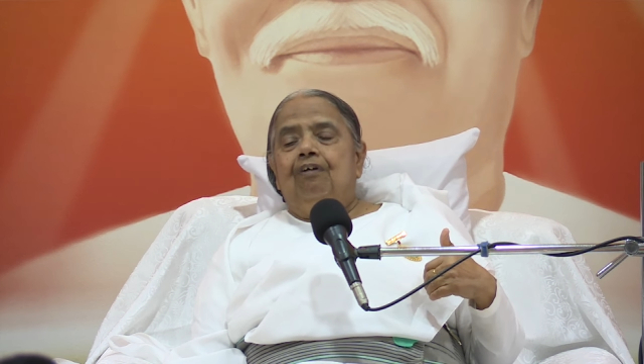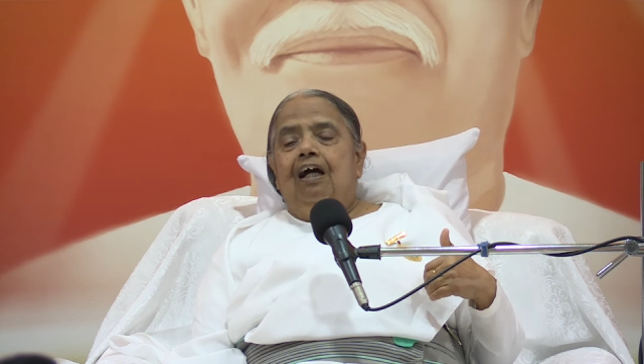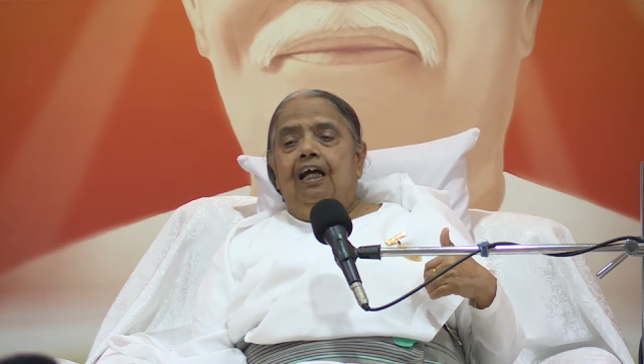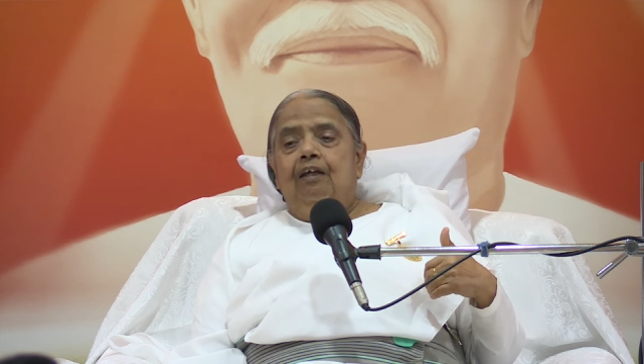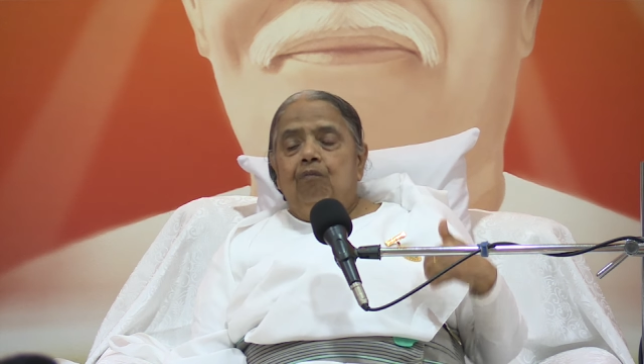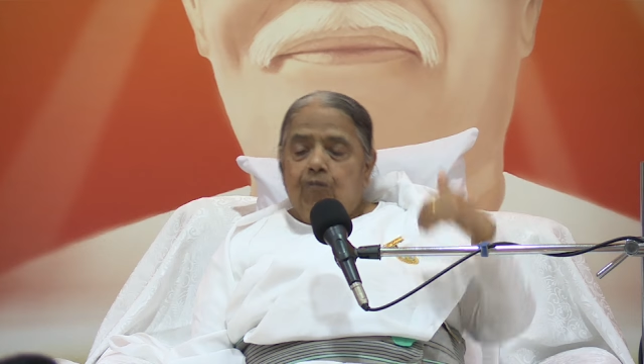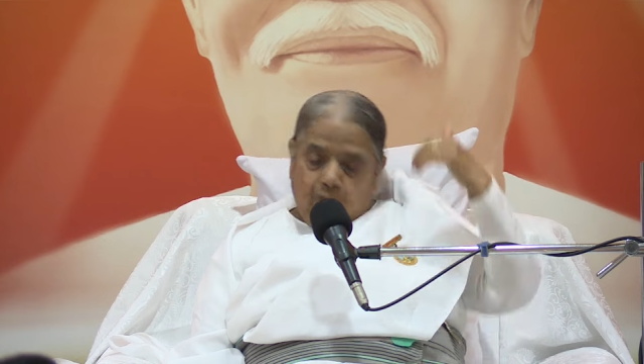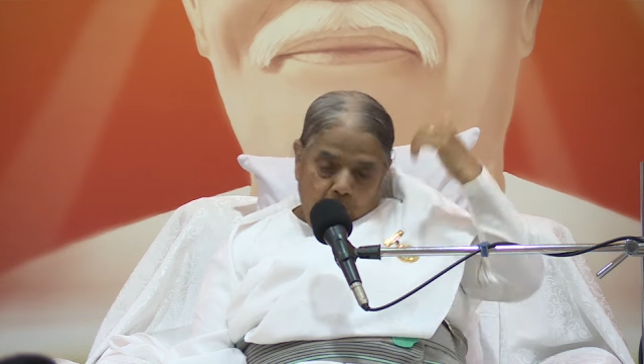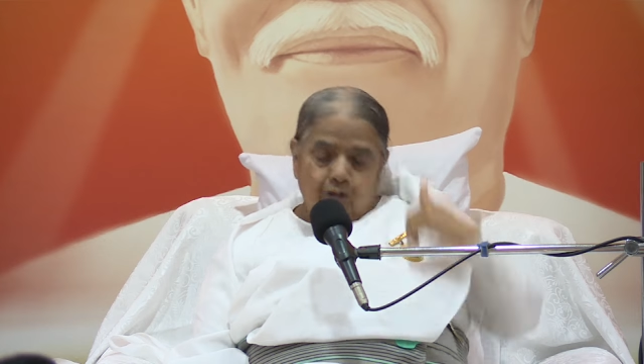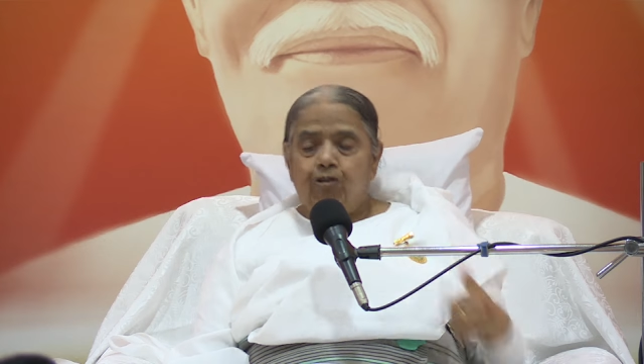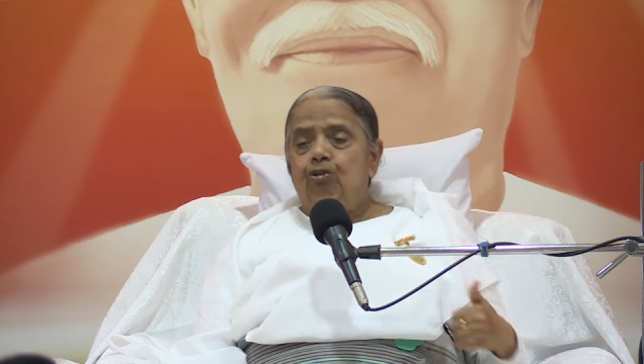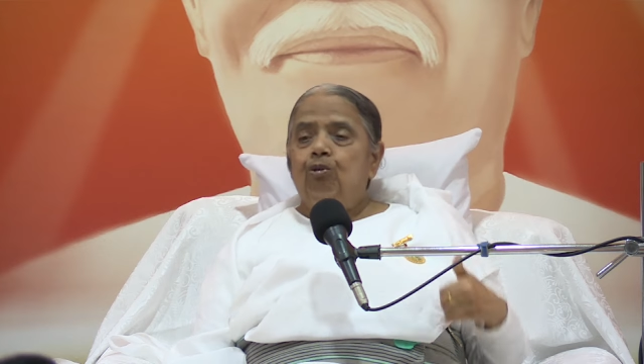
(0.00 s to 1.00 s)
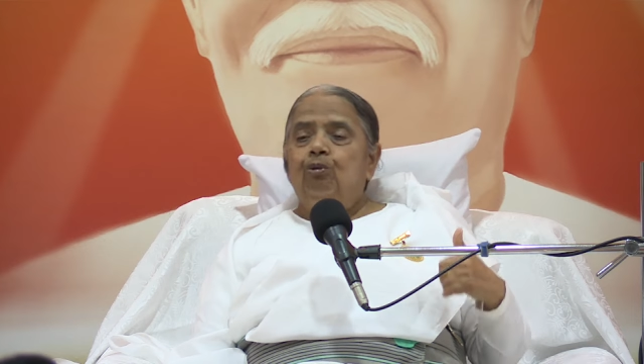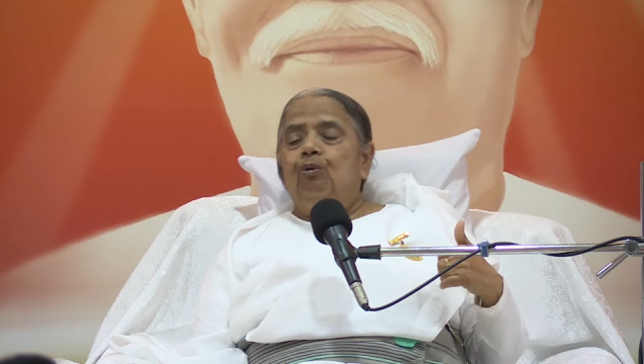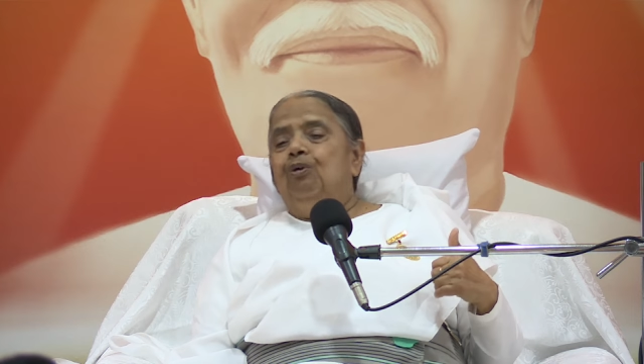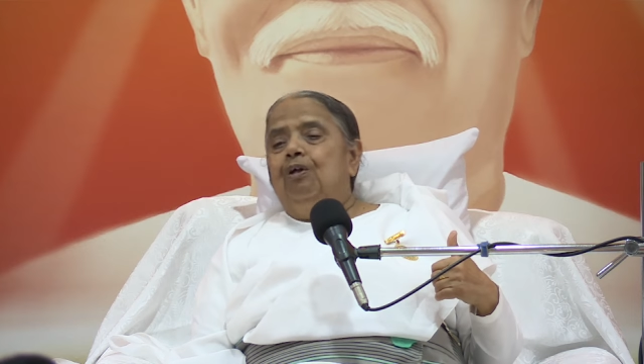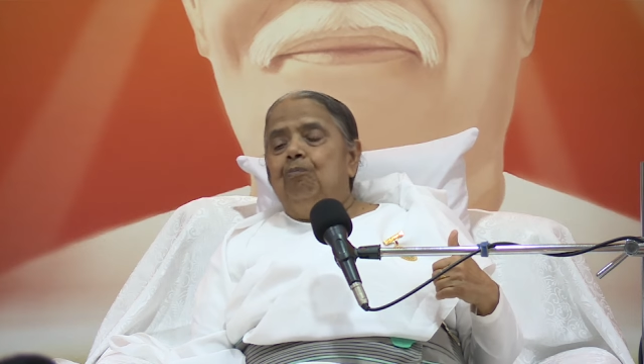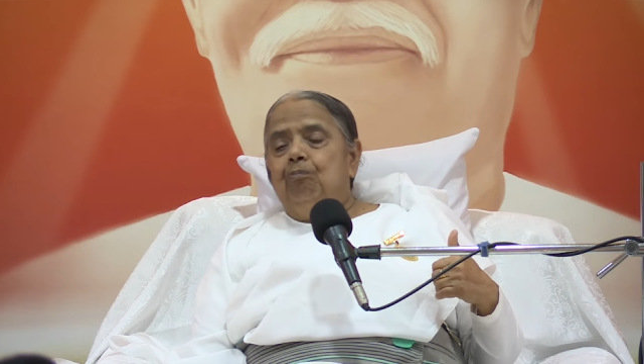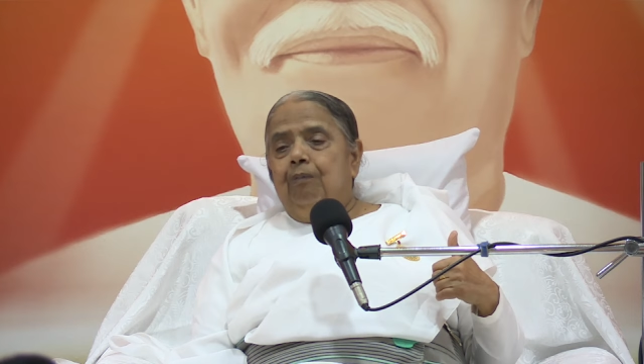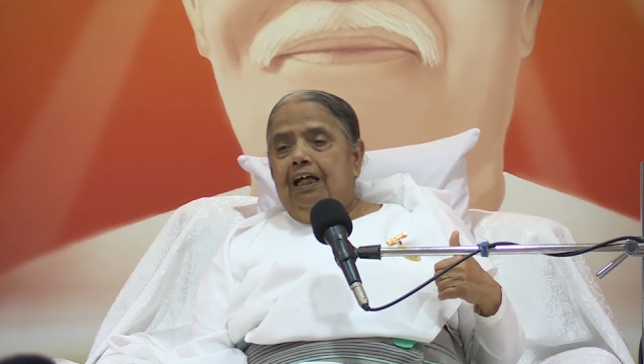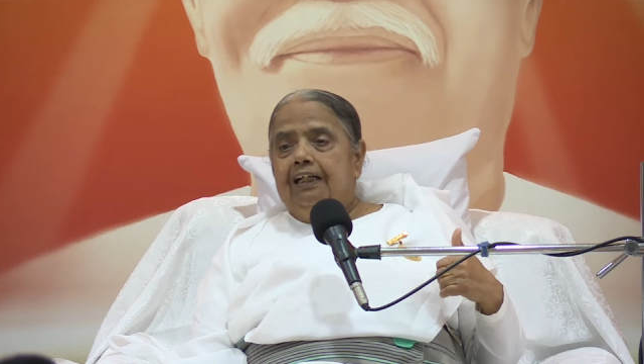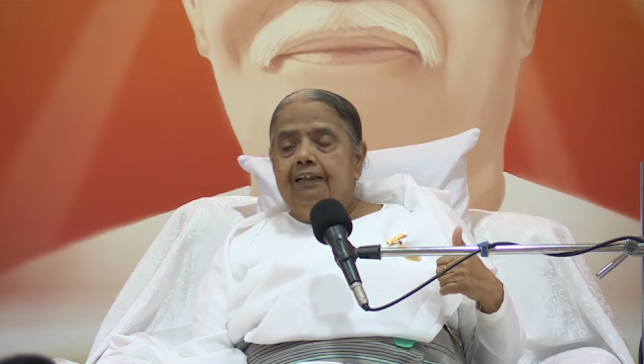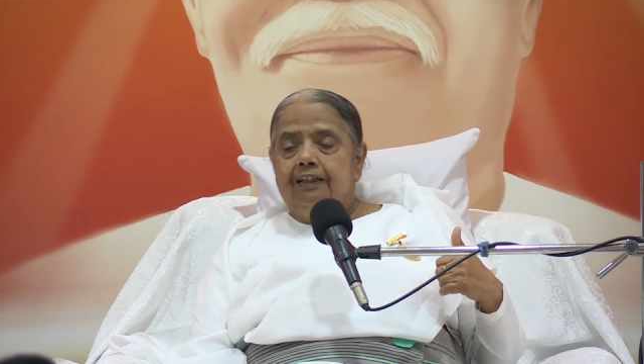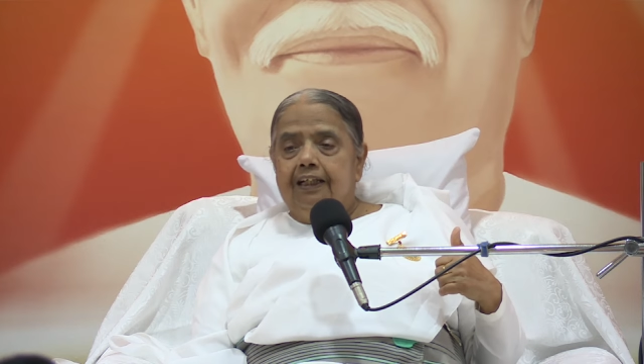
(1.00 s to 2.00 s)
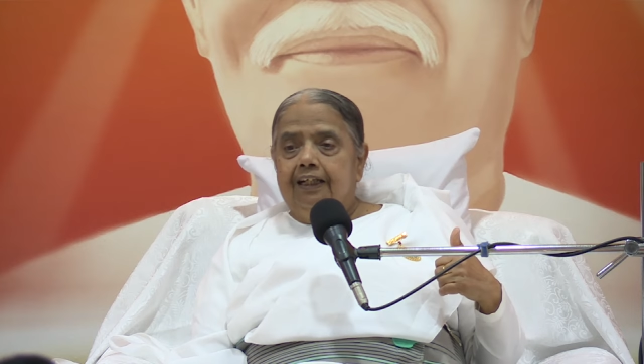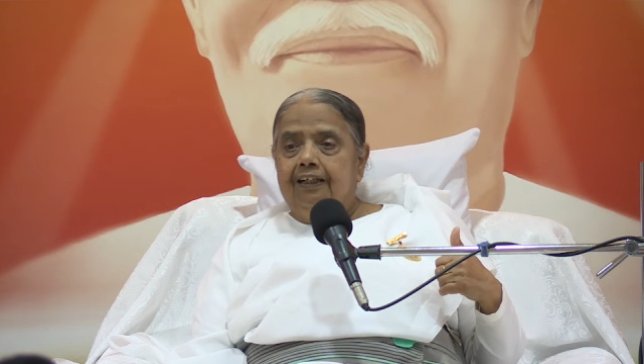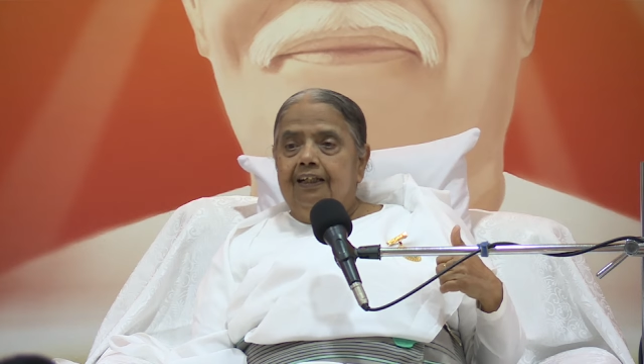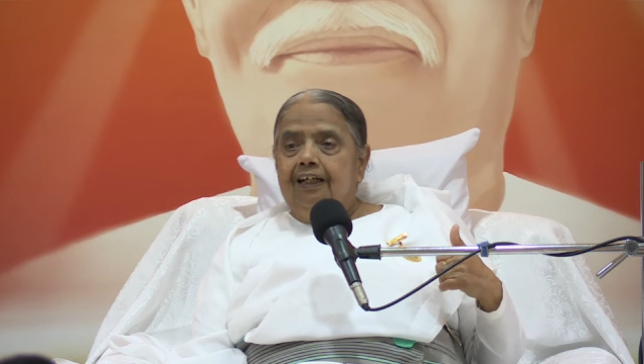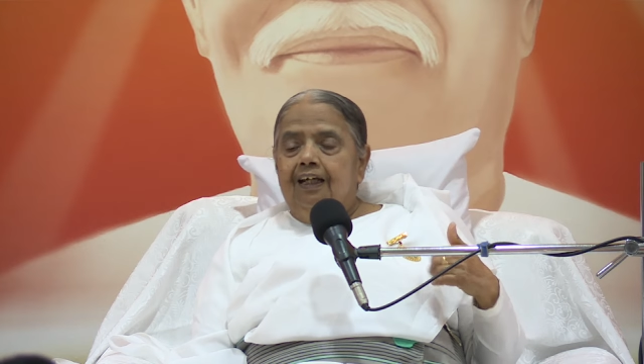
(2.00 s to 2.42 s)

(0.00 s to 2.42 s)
I want to melt it.